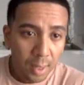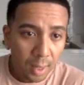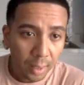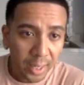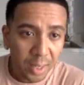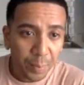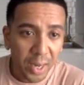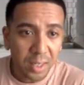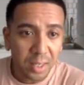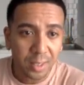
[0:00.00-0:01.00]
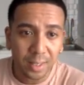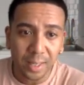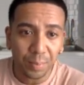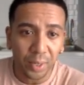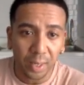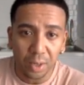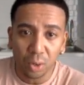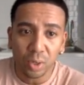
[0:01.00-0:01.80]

Landing pages is the same thing, no